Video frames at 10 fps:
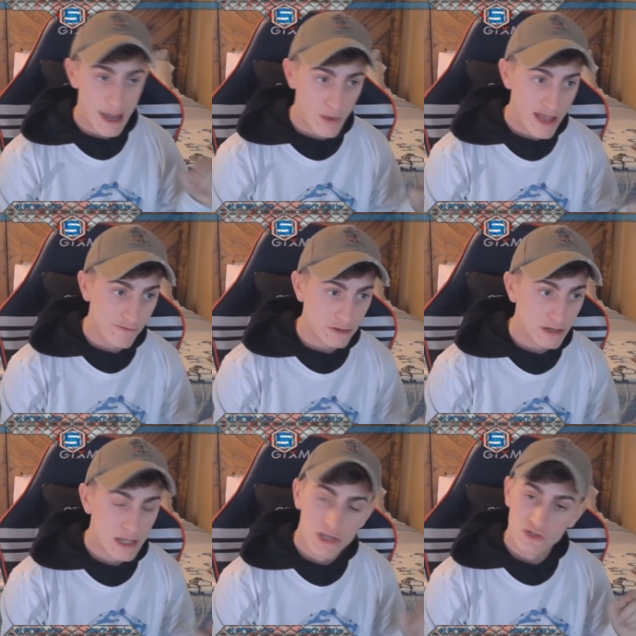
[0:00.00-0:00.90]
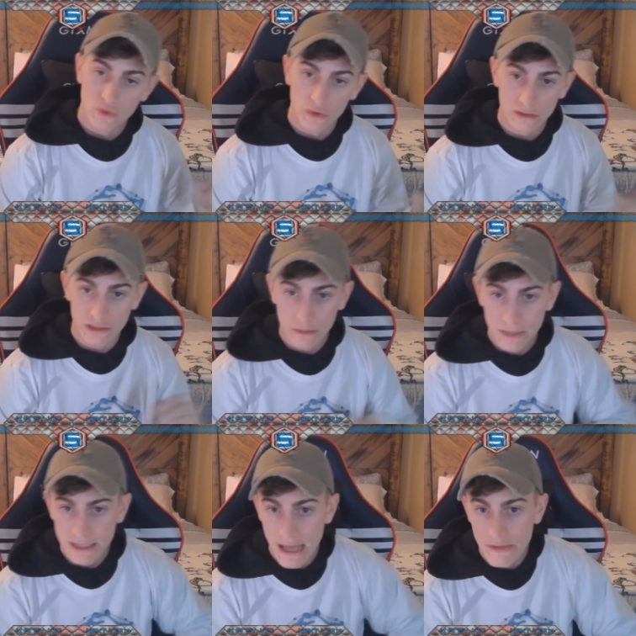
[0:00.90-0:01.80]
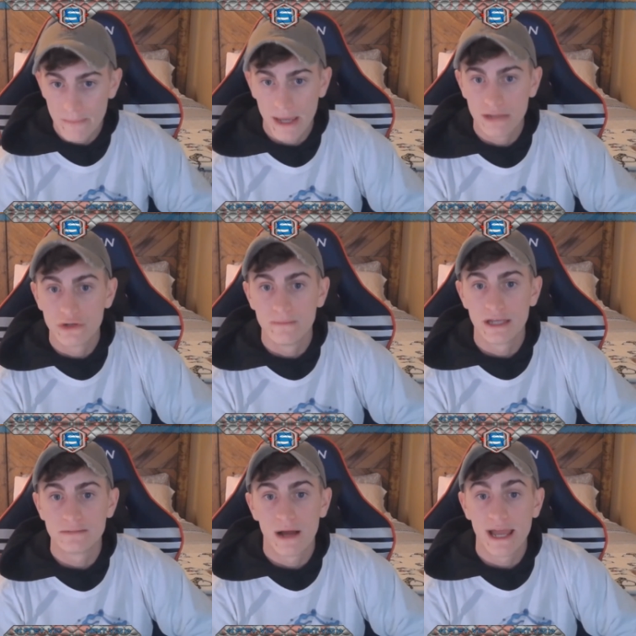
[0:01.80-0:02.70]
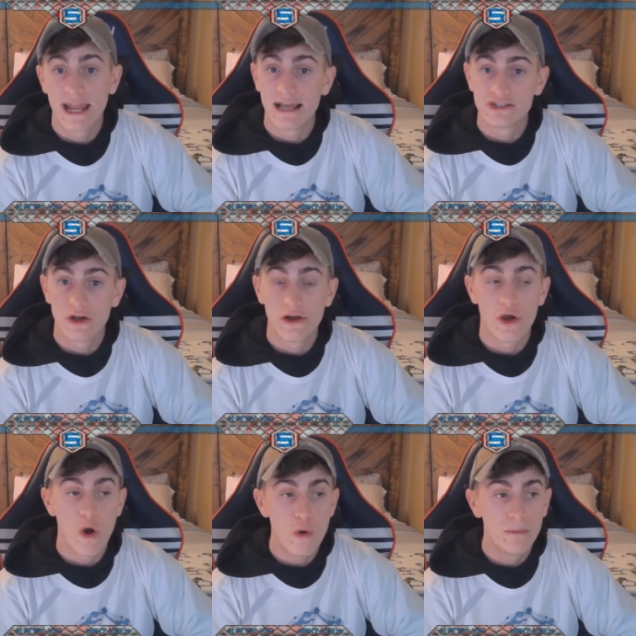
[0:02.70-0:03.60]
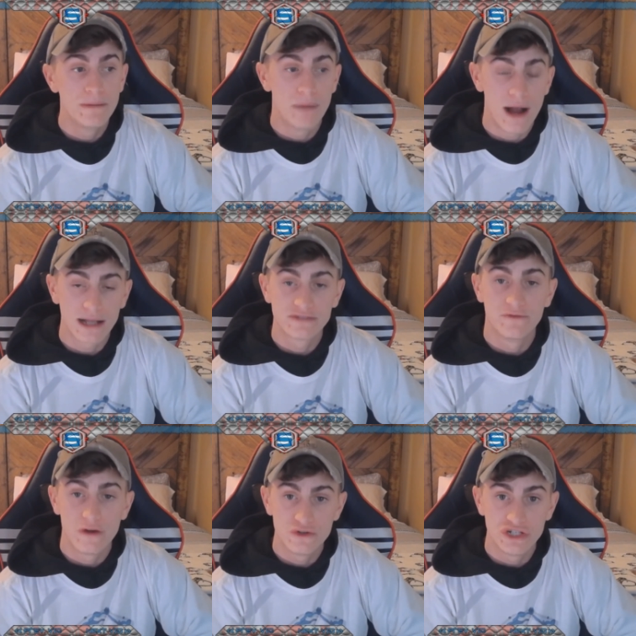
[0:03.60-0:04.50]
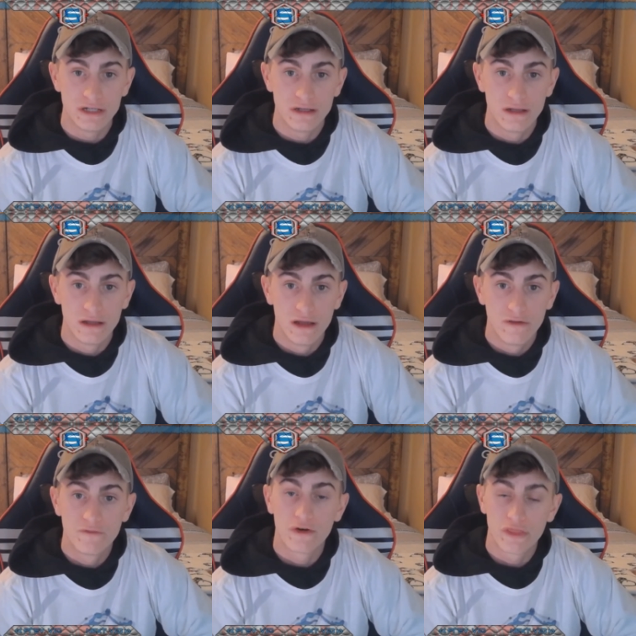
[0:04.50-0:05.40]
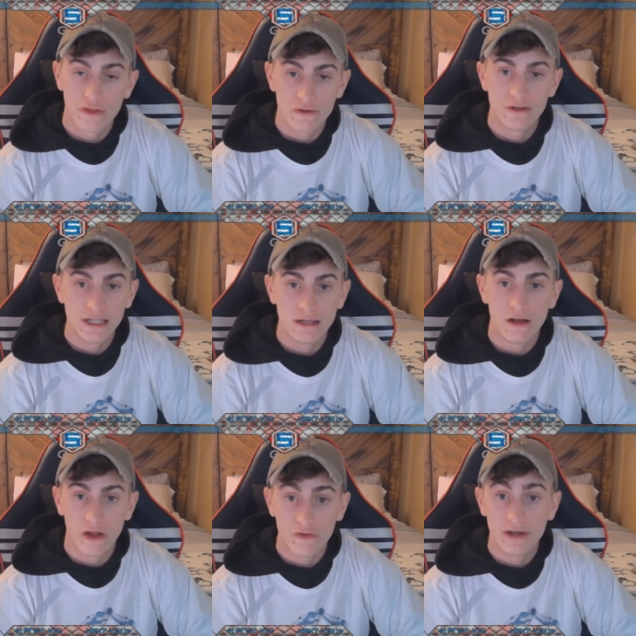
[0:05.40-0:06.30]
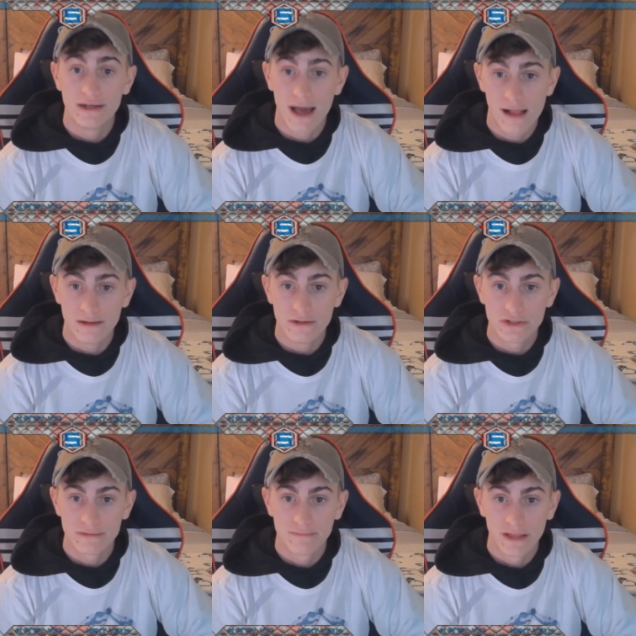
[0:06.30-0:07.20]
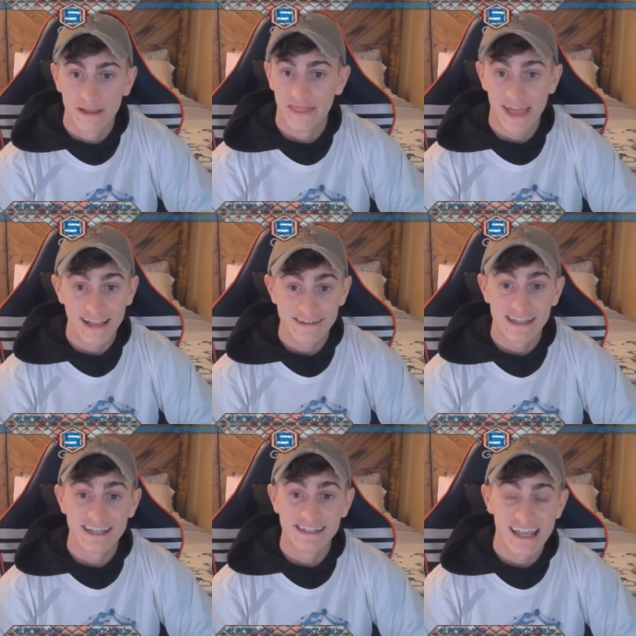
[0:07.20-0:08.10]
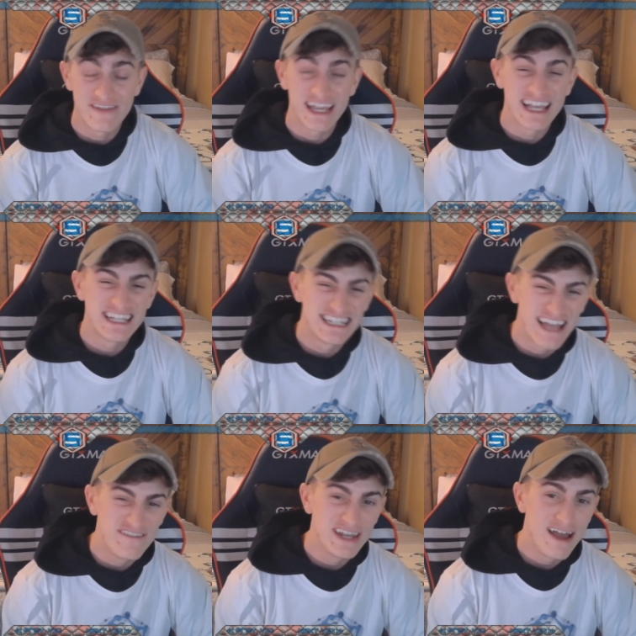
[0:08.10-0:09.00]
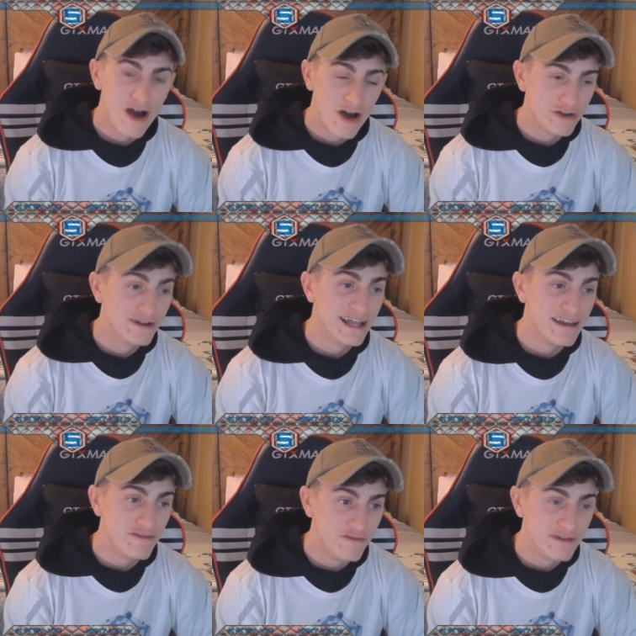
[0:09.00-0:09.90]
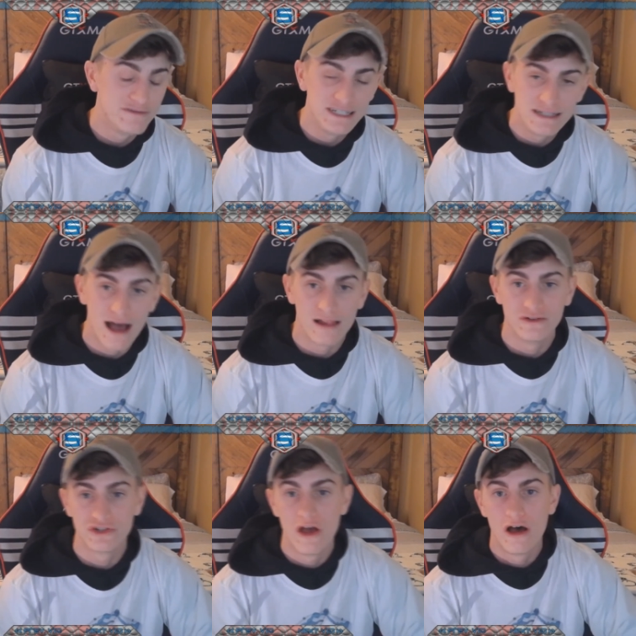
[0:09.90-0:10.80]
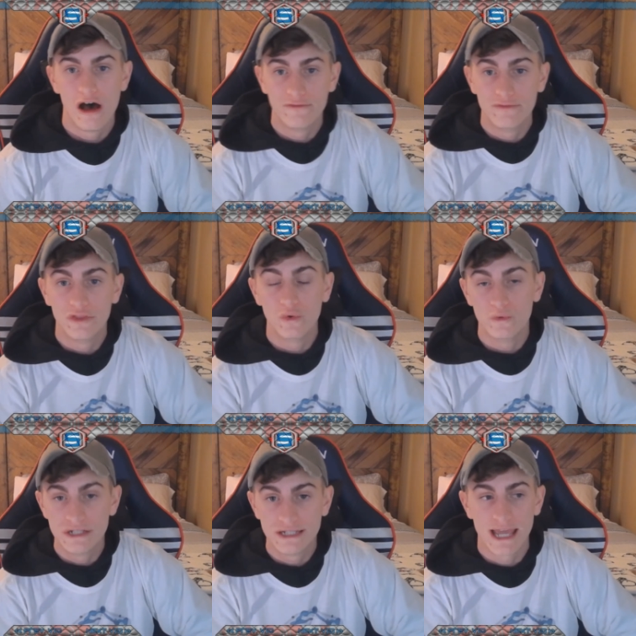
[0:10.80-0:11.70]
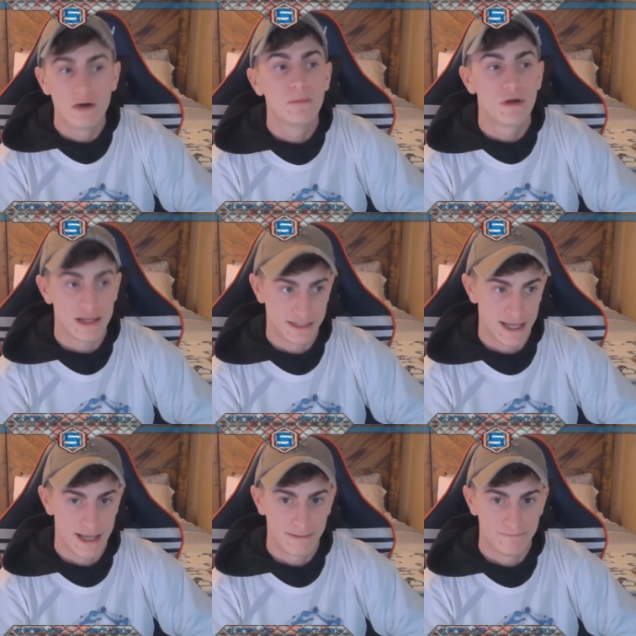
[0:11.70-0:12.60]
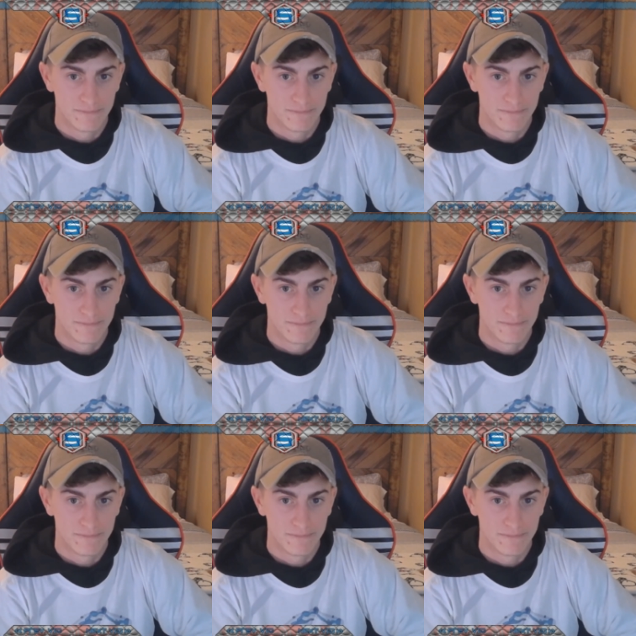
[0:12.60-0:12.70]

However, scroll a little bit down the page on Best Buy and I saw an open box version for $1,300. That's saving $750 off of the retail price tag.